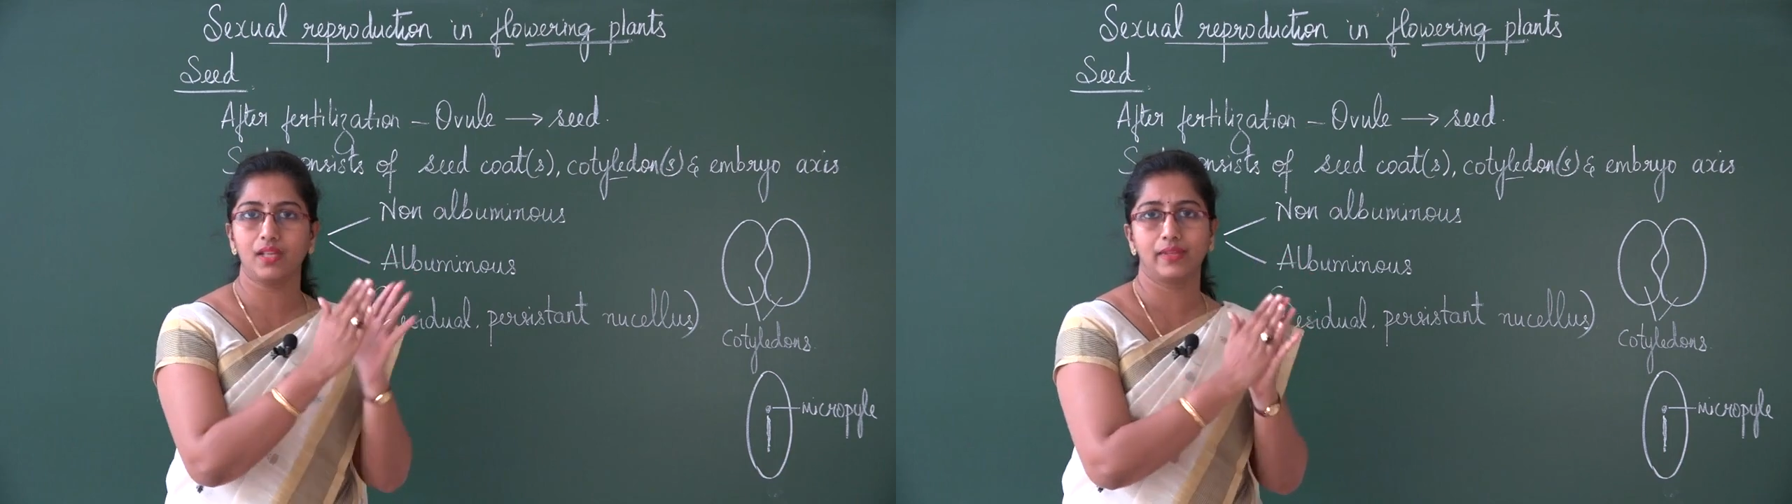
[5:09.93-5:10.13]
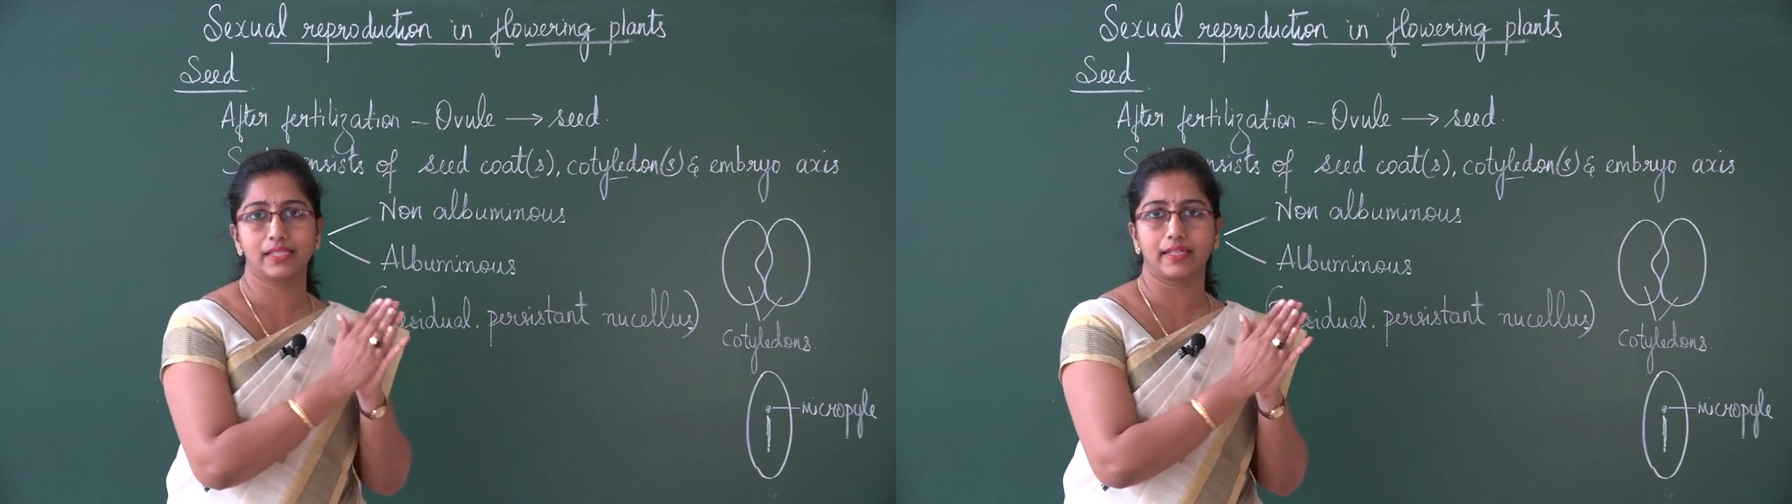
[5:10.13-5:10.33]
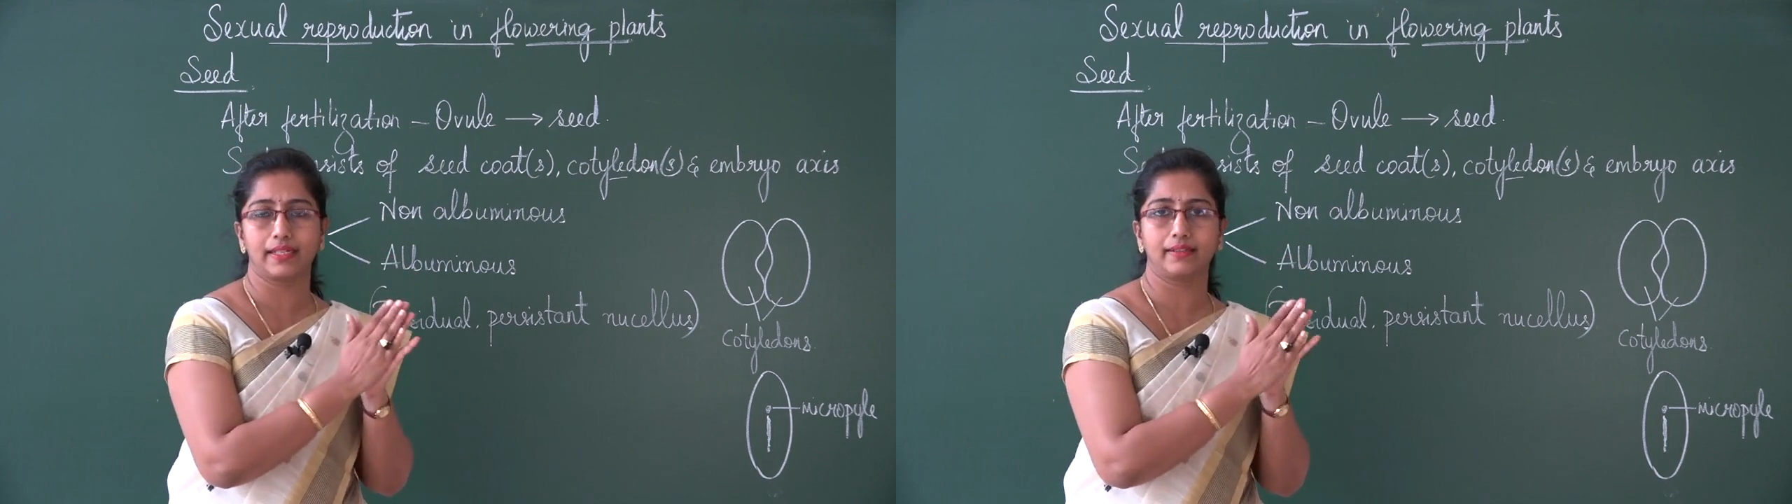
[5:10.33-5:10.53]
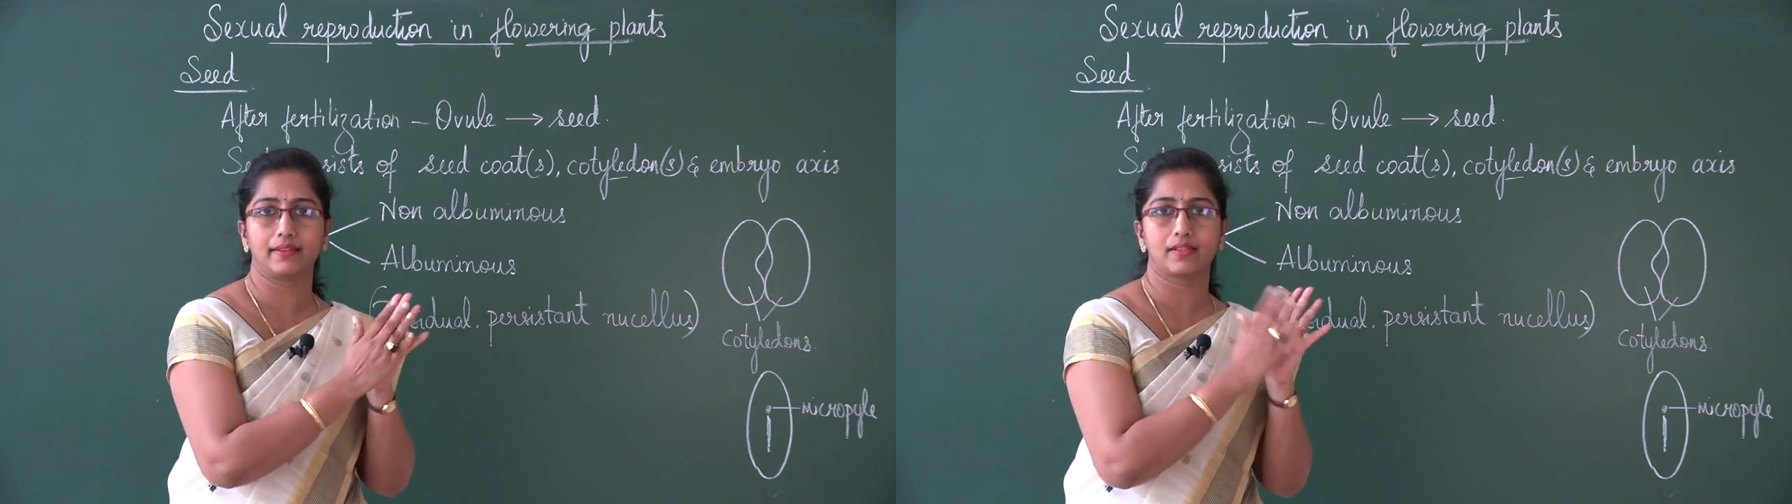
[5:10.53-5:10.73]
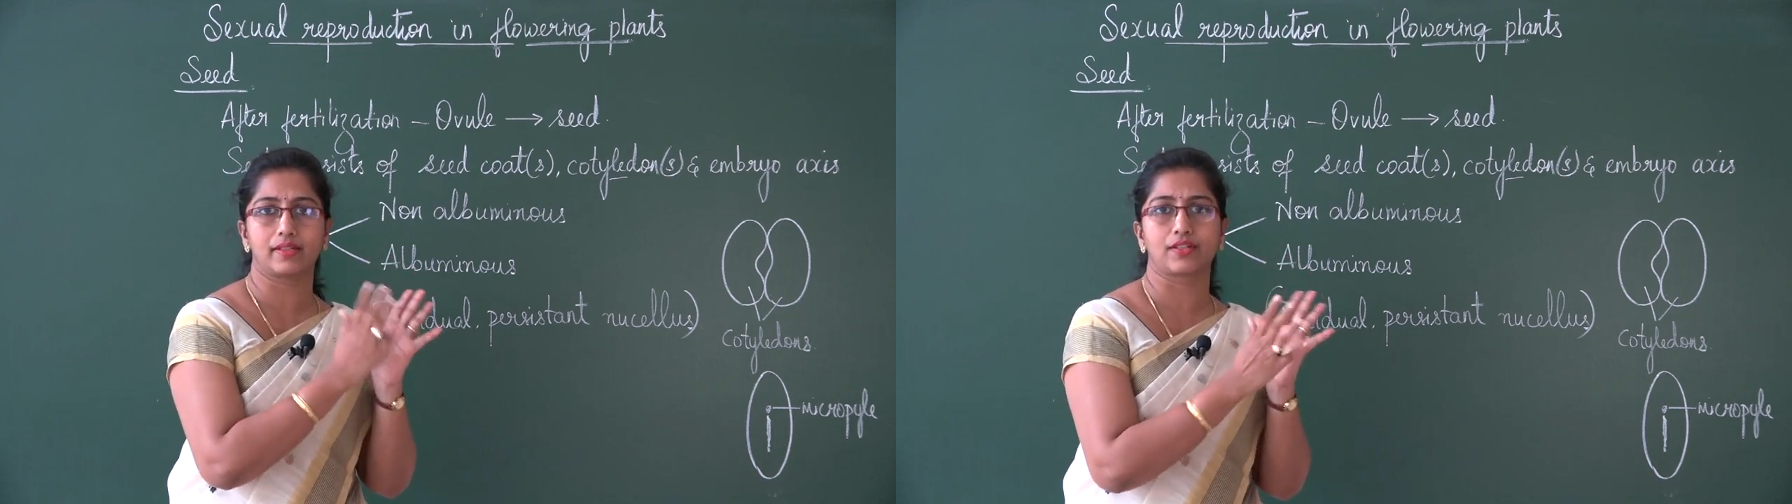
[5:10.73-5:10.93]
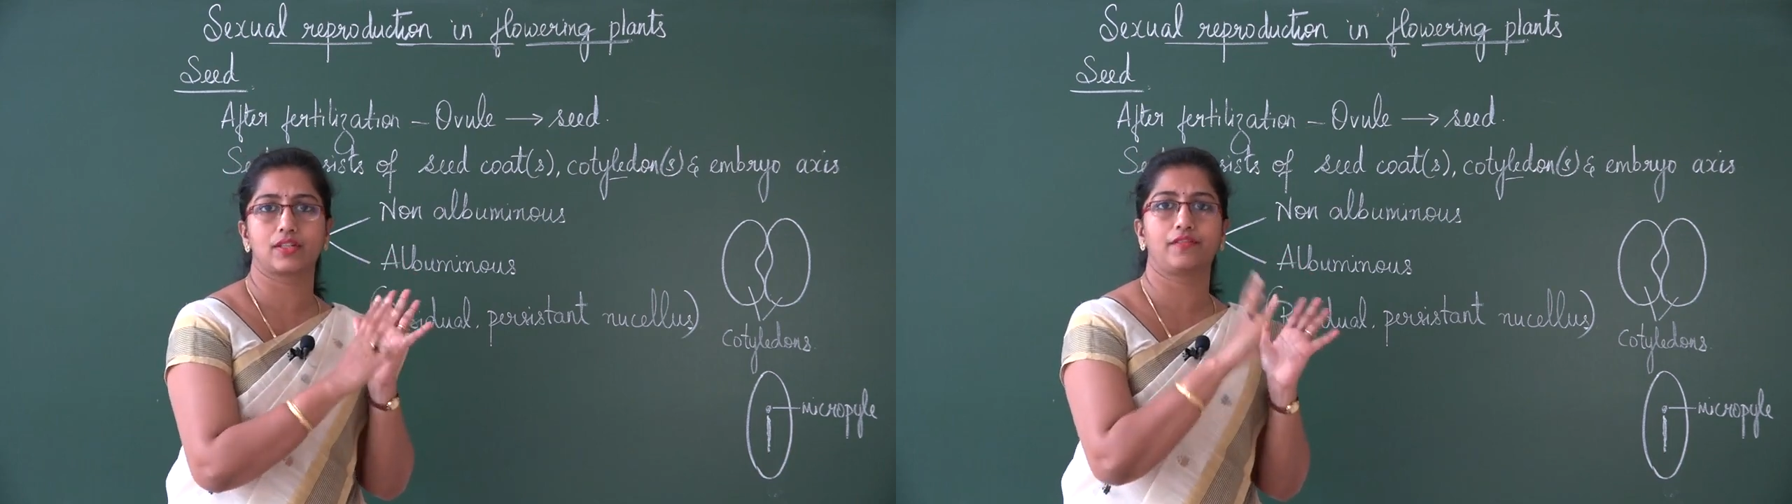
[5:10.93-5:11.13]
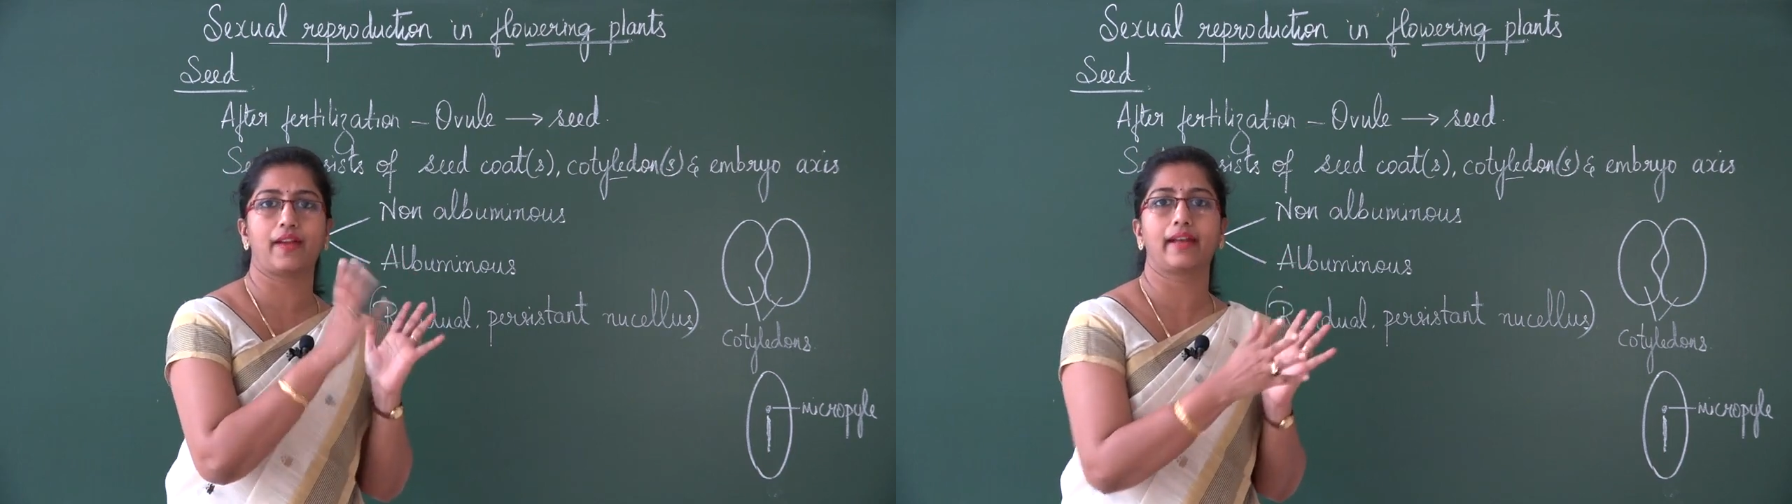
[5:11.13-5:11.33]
we studied the structure of